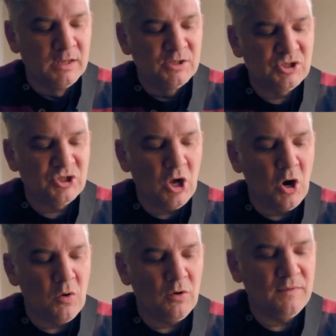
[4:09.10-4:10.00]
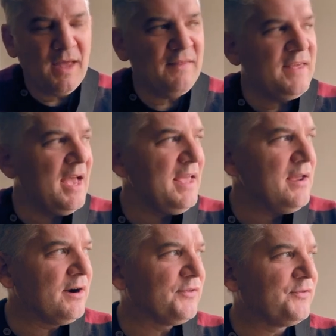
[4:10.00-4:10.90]
So the idea
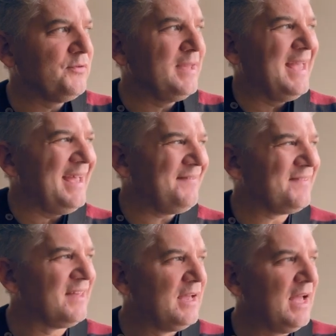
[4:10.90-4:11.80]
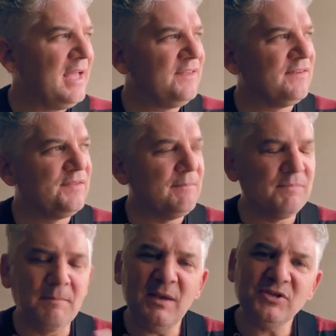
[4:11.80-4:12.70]
here to get it,
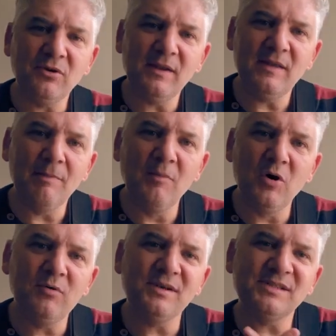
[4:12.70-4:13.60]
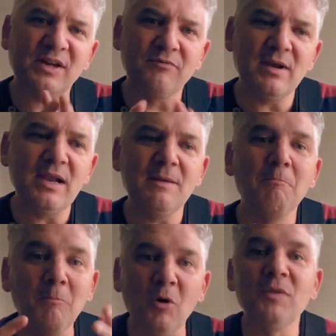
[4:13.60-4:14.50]
the Mixolydian mode, it's a really
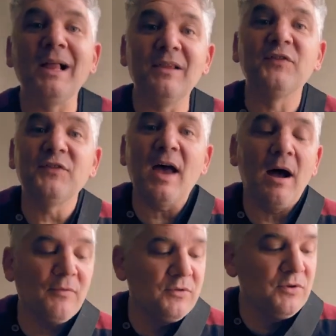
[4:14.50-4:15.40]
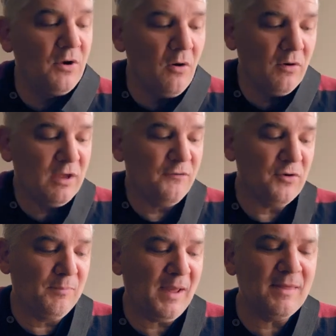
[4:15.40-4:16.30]
modal sound. You know, if
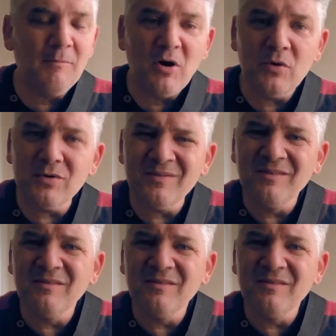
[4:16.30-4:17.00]
you play the mode,